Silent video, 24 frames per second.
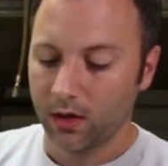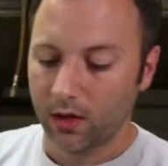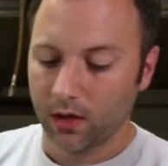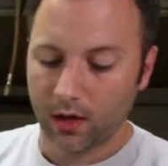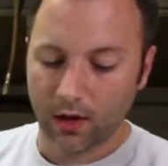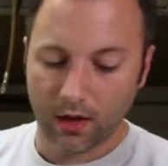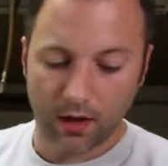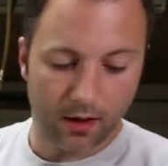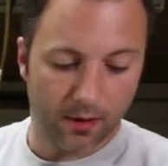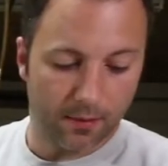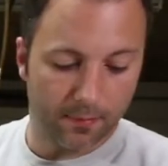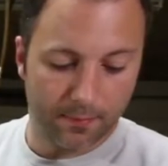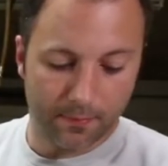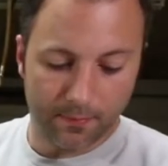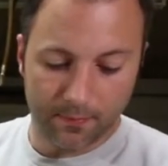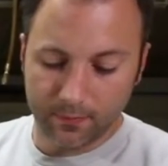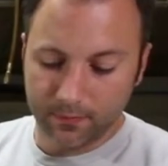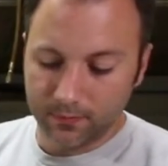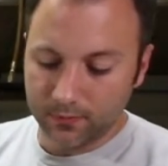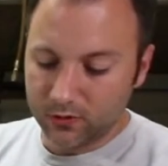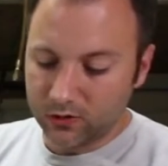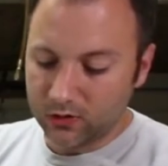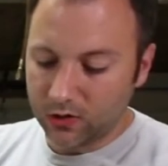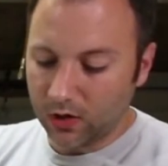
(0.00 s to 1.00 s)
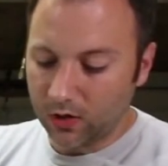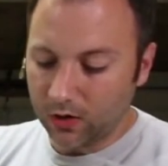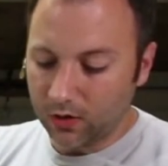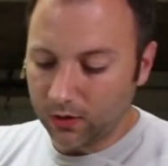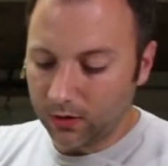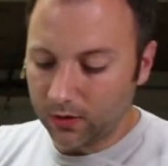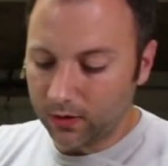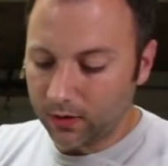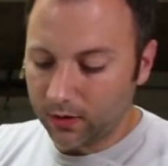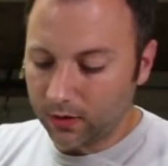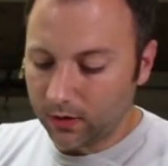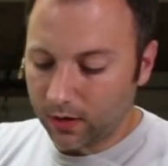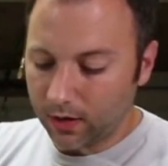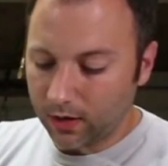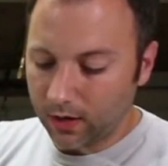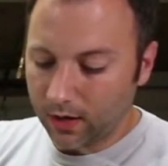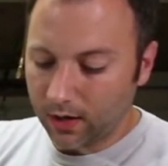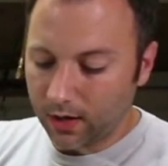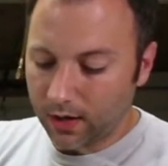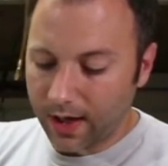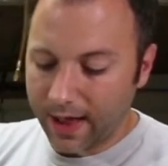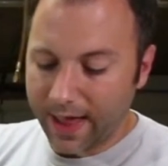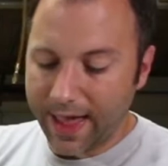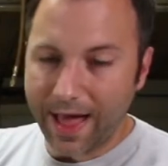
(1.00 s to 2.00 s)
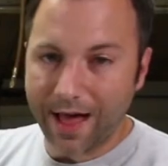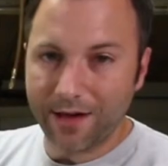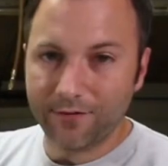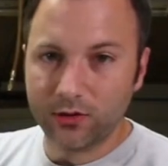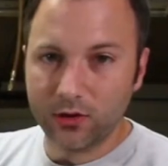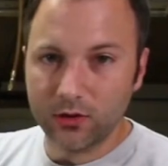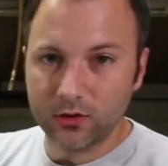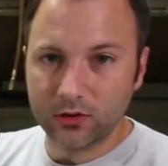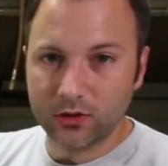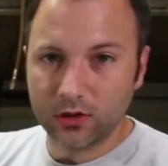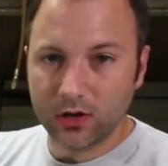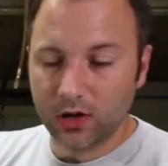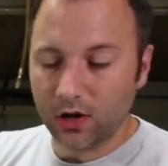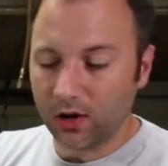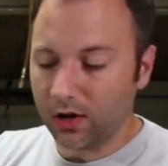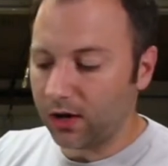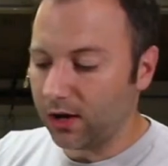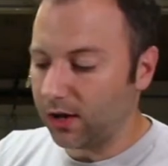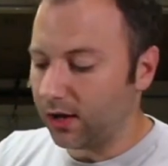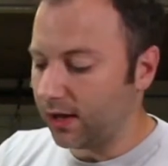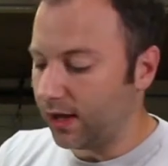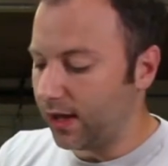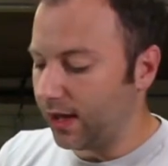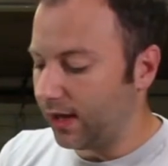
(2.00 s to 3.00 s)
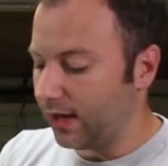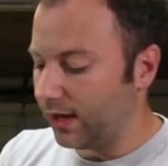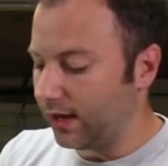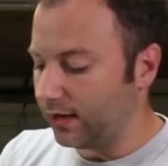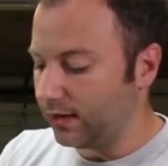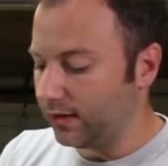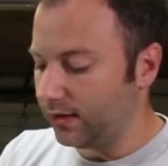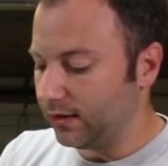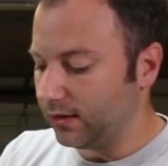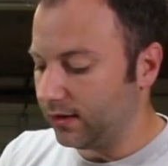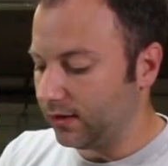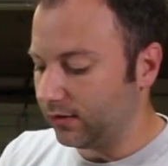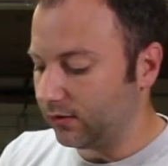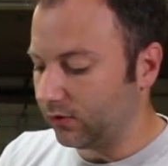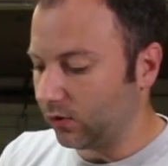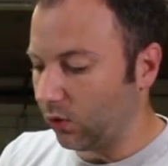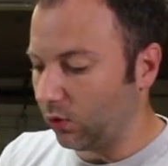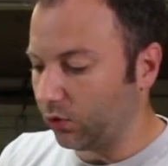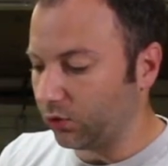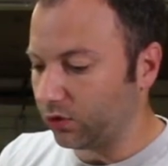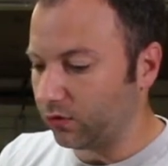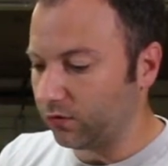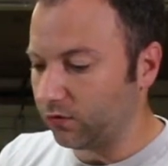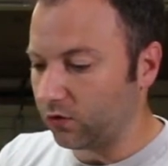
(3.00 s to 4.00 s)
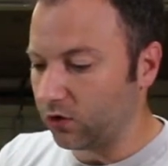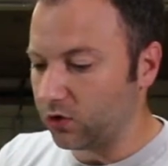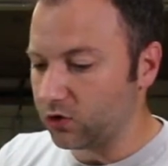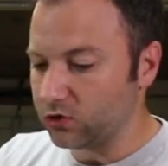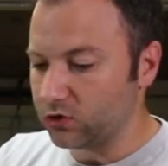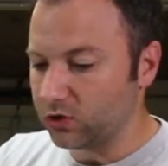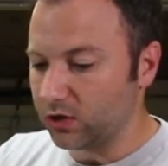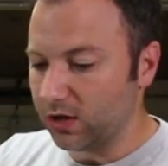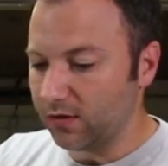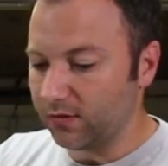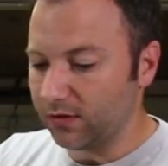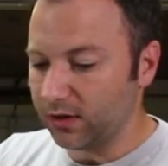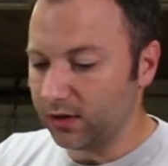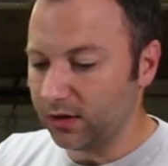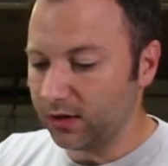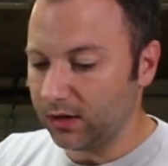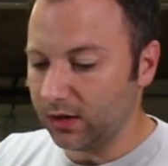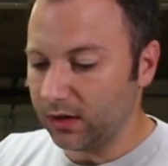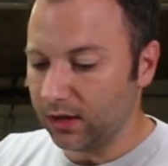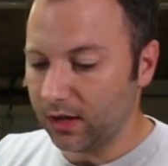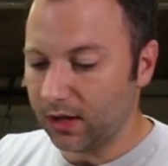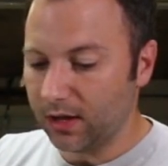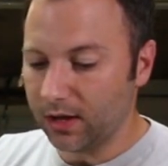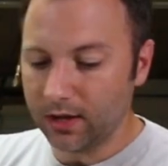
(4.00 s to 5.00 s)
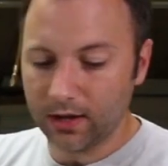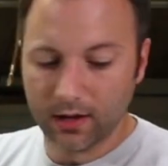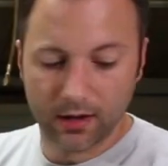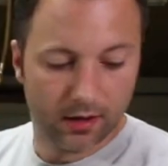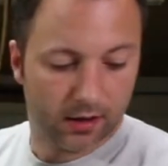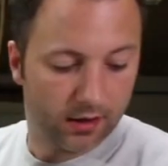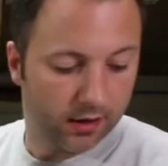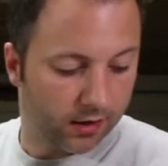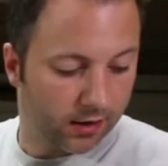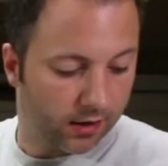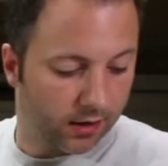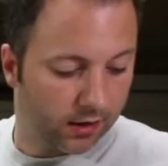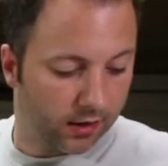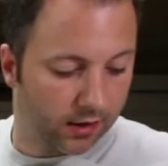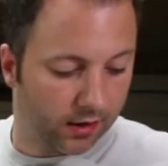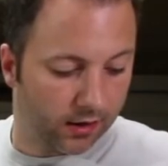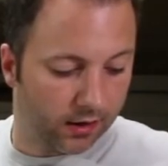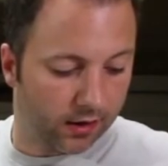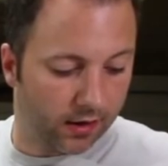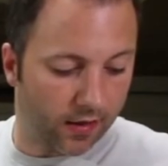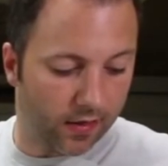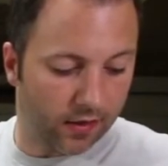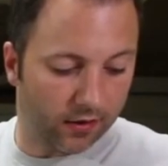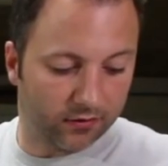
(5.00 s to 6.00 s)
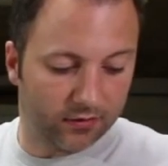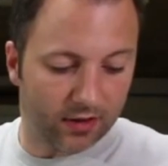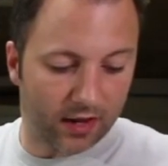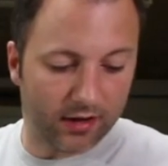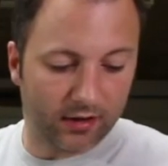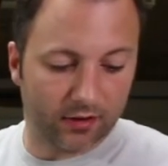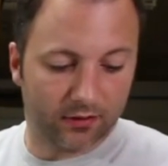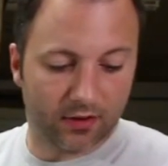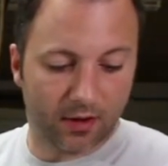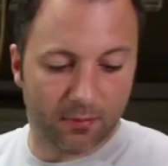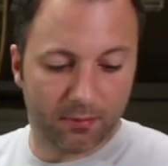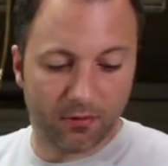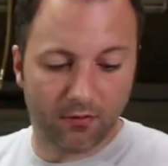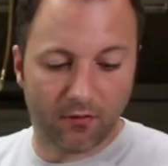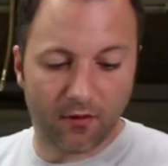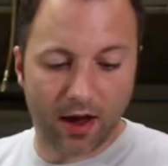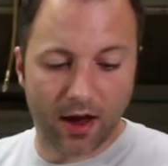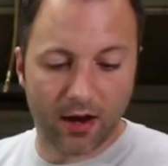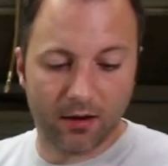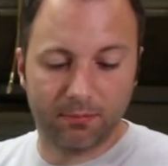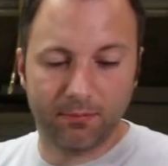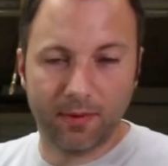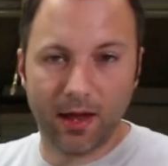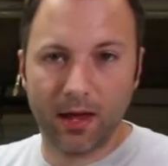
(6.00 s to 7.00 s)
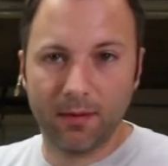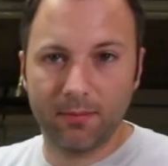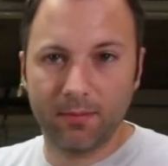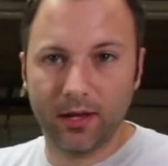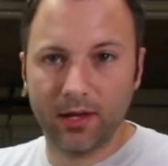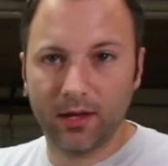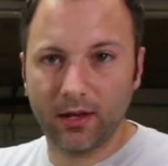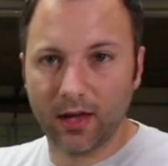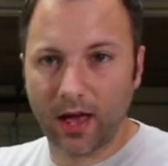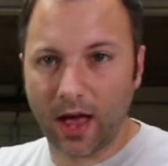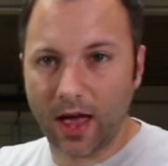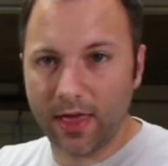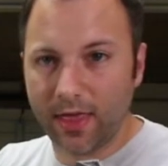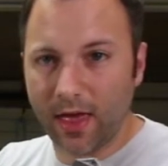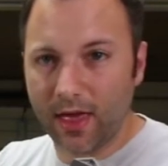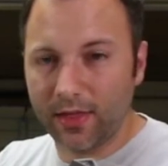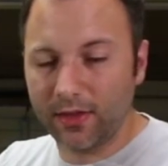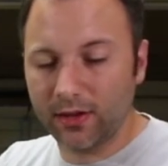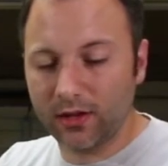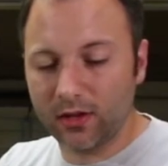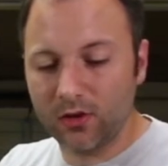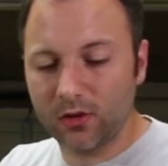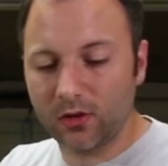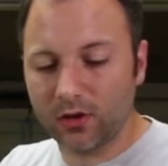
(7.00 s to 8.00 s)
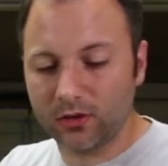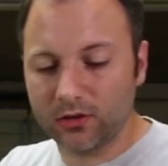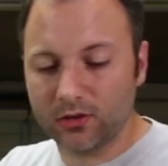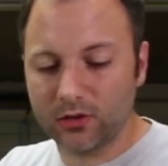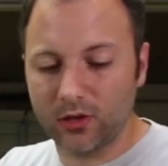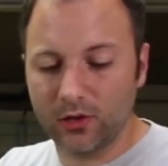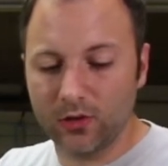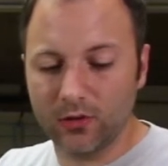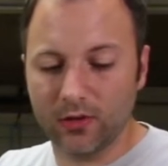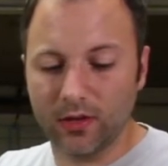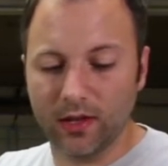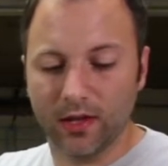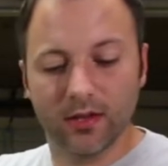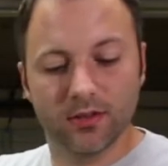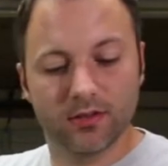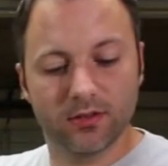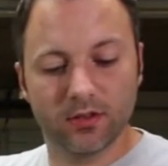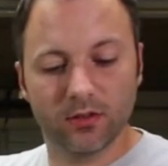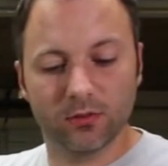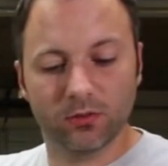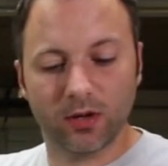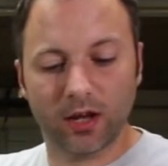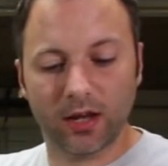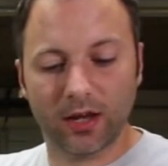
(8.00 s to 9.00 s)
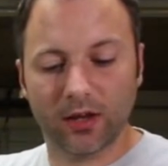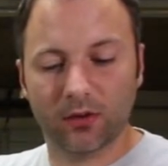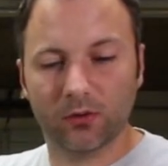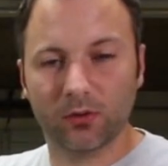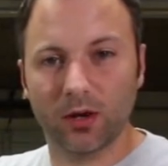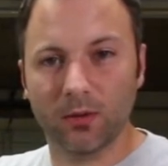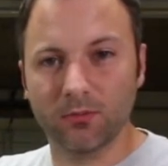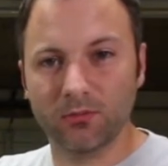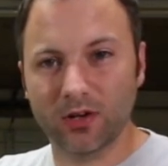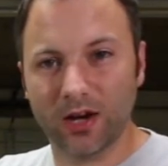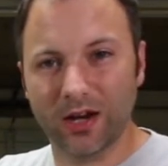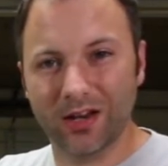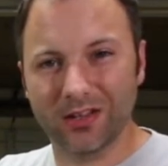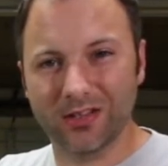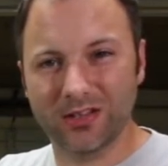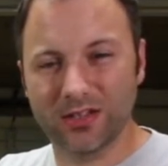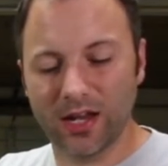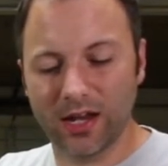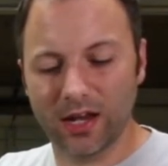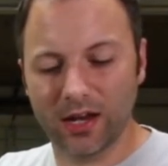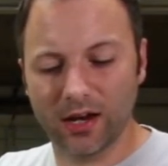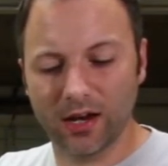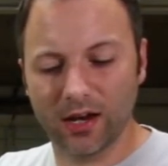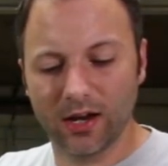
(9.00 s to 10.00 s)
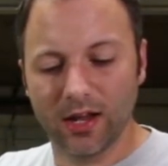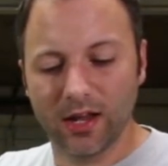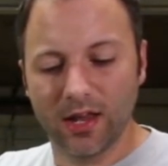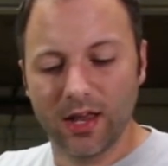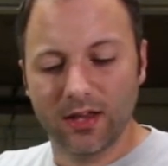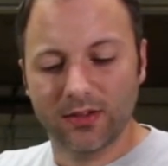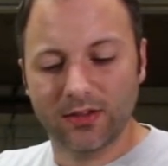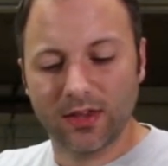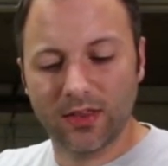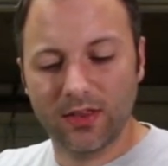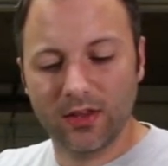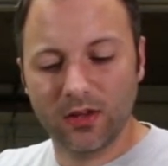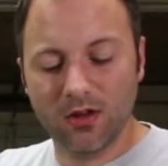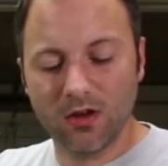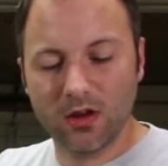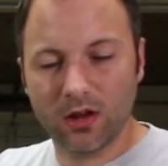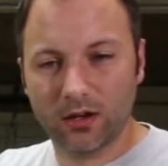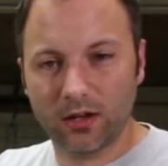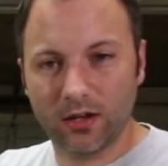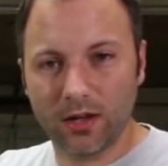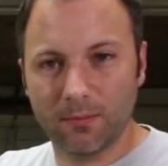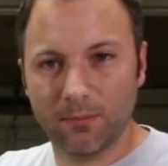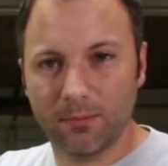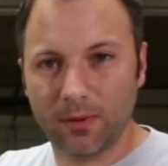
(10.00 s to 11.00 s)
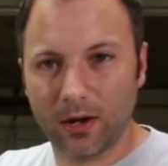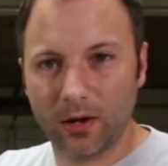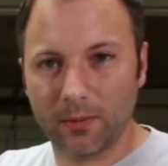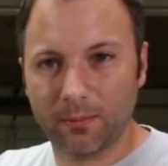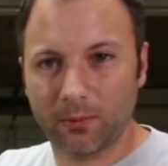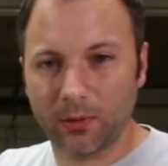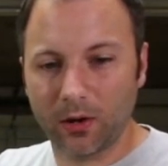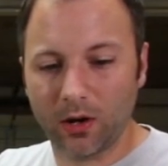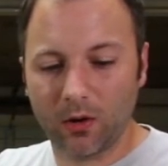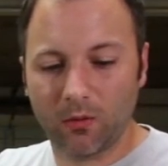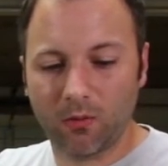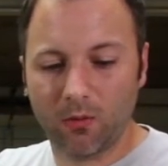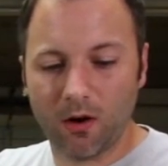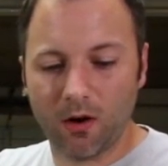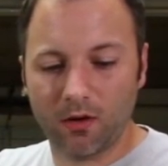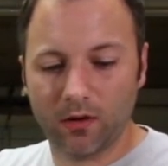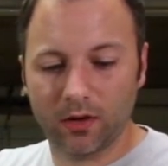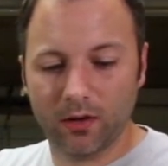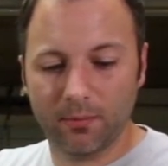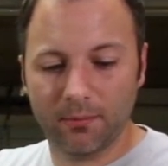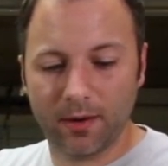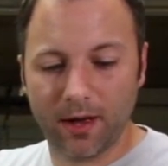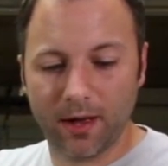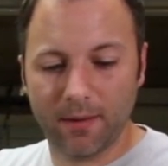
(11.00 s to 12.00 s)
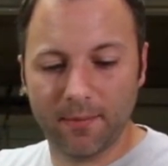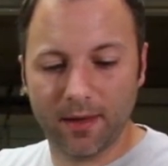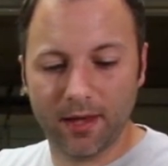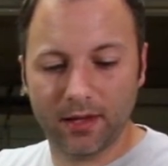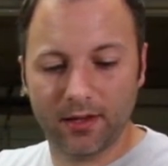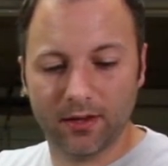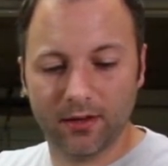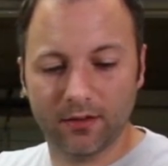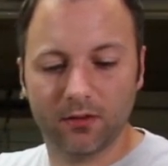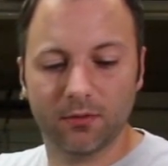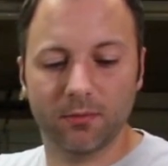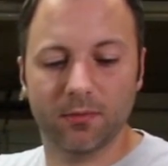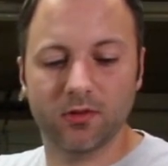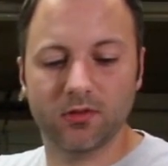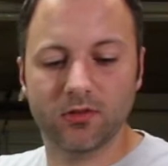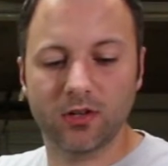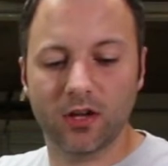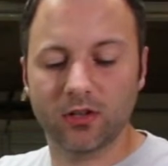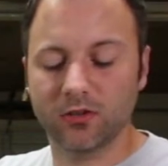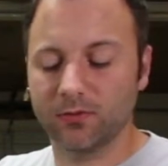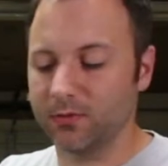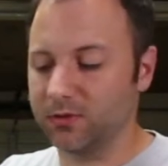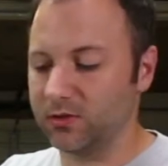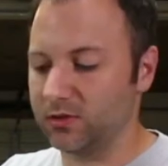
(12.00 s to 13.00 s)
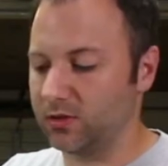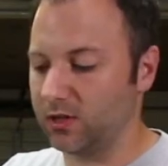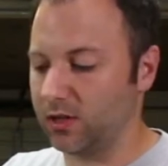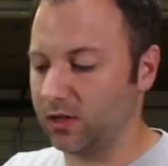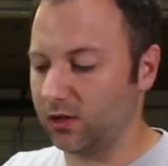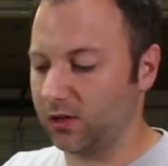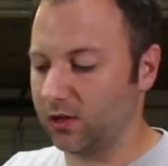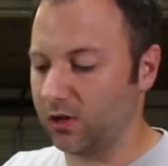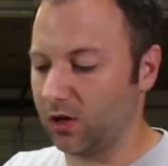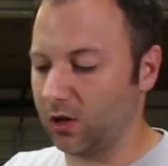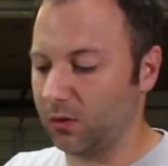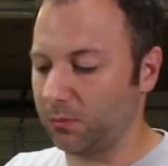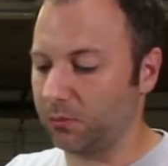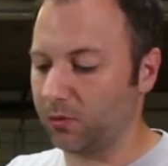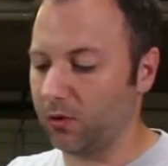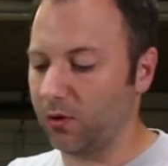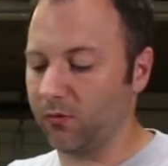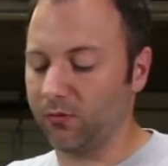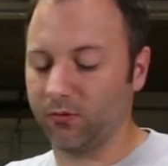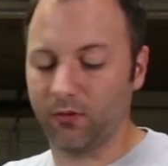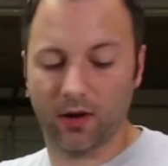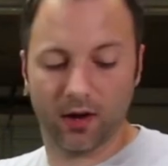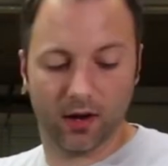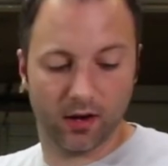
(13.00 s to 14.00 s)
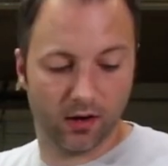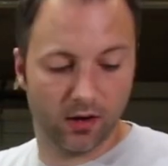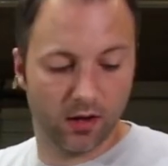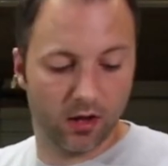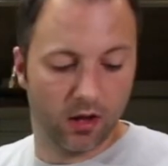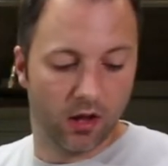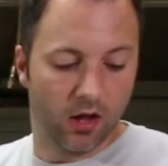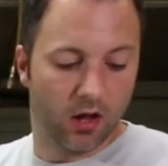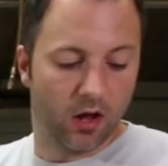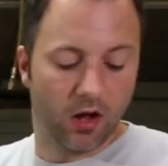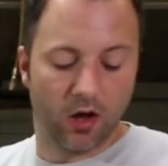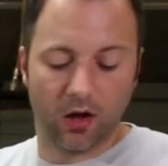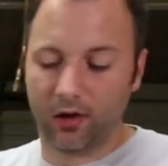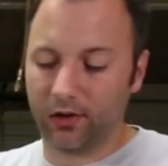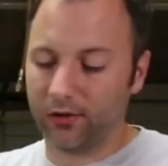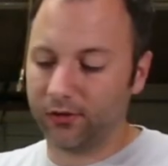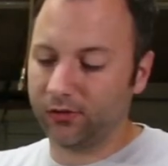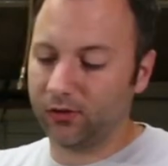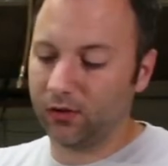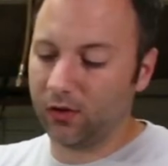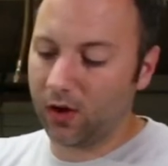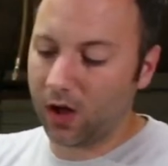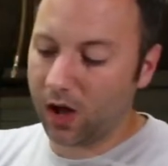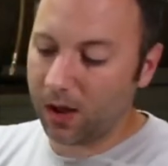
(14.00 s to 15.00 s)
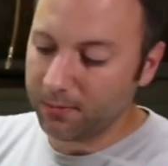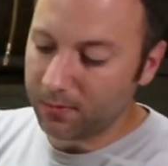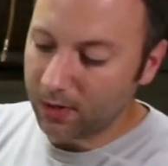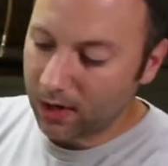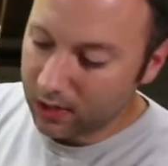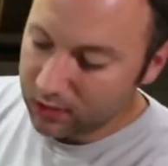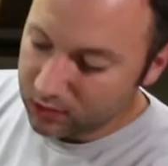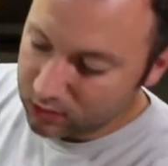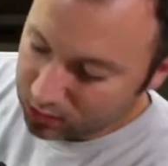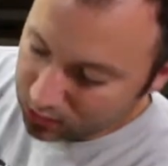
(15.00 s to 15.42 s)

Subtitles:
I have used Cura, and this older version of it, and the settings they provide, maybe, I think you could tune this, is what I guess what I'm trying to say here. So I think you could get better print quality by making some adjustments to the Cura profile. Also, I'm not